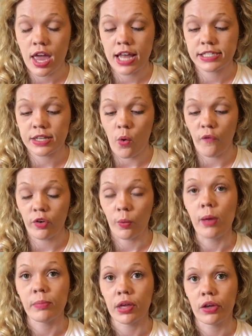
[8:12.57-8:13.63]
it's
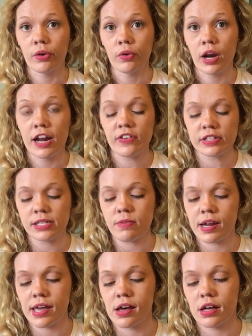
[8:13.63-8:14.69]
overwhelming you. And if it's
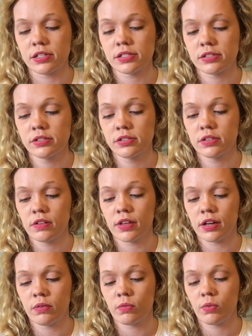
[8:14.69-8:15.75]
somebody else,
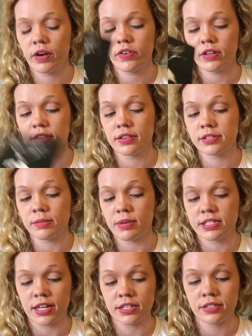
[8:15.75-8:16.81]
then whatever
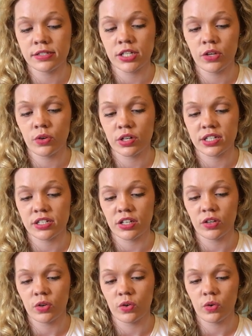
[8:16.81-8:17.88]
somebody said to you or did to
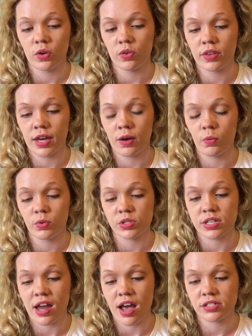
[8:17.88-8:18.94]
you that
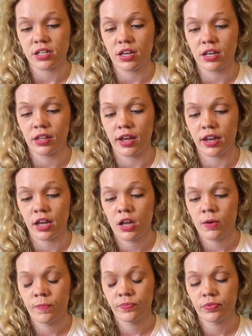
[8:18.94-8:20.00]
was nasty, like,
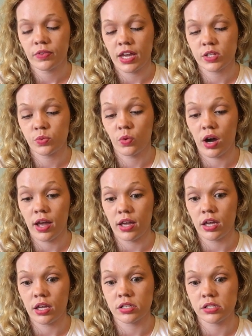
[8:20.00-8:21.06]
is what
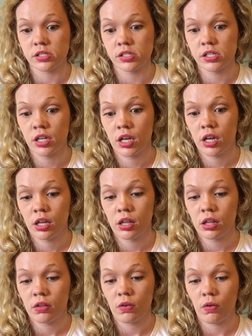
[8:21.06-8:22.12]
is
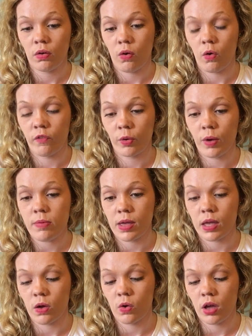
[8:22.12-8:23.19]

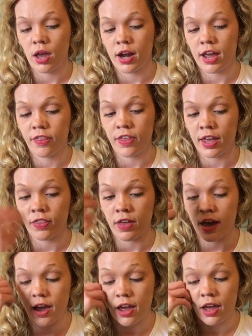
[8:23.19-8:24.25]
overwhelming you. And I think
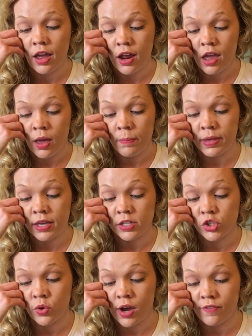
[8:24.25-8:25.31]
that
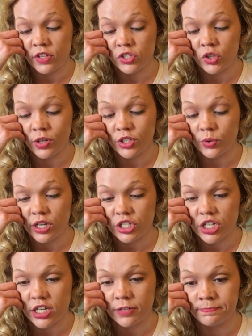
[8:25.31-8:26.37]
because you have this new
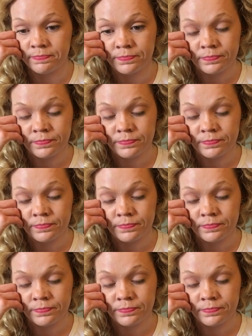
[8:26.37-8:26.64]
intuition,